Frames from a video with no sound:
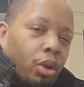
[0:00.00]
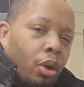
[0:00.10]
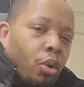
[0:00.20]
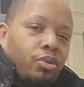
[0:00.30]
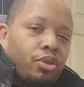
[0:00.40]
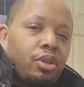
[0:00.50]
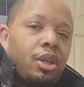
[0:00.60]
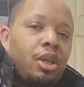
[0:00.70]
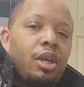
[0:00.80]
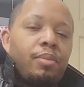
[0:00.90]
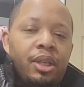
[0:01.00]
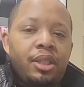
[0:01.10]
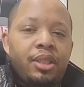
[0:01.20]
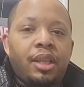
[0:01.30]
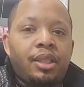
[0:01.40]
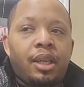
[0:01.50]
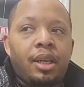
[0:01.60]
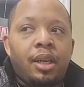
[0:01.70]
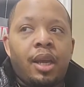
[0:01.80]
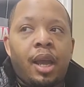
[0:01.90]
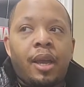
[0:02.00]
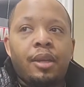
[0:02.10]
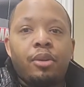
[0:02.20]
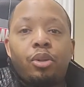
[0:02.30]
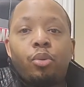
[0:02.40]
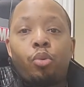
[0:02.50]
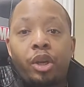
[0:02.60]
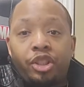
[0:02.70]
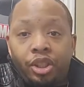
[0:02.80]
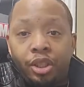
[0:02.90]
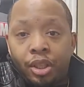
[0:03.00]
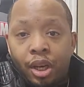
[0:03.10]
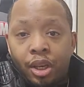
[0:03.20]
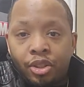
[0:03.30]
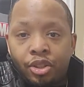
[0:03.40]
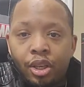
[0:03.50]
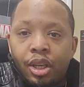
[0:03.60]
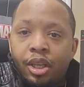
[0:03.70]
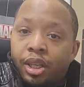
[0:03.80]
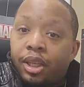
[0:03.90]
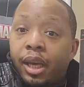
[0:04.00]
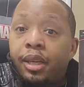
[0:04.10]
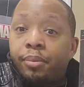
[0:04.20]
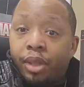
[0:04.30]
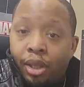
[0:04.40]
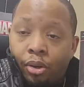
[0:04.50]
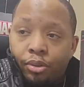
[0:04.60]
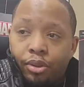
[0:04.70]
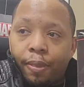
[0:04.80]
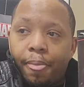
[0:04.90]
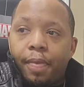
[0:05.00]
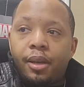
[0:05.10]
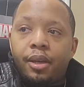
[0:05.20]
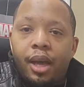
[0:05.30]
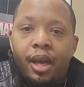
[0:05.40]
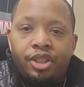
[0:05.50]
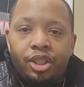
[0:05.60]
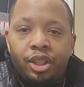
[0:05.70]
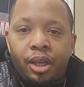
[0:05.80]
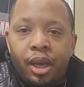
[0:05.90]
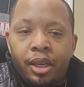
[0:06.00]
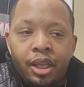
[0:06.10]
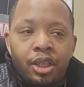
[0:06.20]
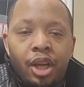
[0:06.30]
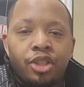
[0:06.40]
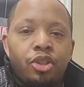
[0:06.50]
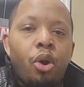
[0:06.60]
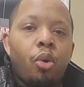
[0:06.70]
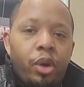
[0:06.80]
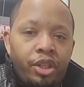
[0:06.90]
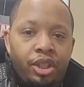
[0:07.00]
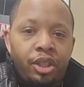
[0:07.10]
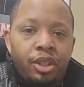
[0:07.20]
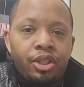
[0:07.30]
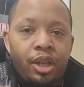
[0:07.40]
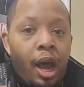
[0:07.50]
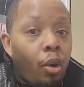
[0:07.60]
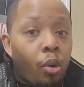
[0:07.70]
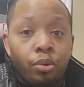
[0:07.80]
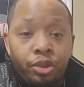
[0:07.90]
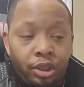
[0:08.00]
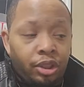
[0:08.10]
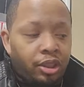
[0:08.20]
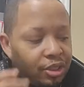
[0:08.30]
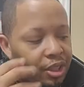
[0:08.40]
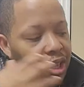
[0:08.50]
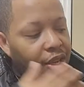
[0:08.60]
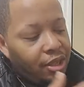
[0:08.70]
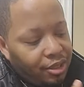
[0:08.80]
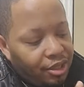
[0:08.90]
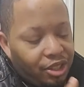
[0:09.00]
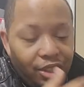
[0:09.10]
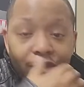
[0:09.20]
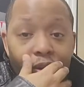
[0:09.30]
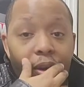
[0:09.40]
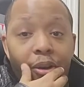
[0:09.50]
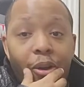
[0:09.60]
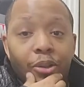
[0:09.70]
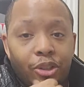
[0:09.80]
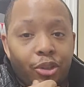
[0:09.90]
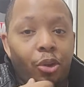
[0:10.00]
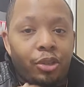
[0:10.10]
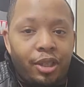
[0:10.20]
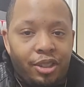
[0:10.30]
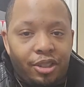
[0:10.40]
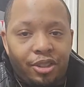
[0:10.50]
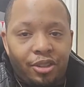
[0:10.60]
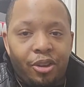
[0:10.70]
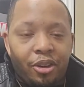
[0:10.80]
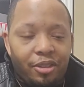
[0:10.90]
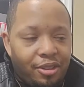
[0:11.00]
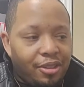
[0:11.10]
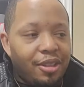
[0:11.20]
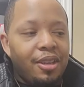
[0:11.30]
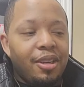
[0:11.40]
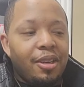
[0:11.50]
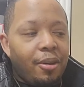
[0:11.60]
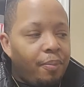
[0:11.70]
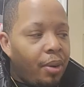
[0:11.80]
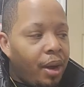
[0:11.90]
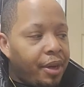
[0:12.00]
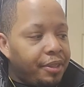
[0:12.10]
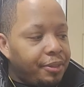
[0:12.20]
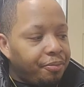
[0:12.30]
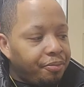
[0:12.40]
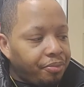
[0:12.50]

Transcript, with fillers: close because at the end of the day, what she does could get him killed. And she and he does know what she is and how old she is because she's very old. She's older than she looks. But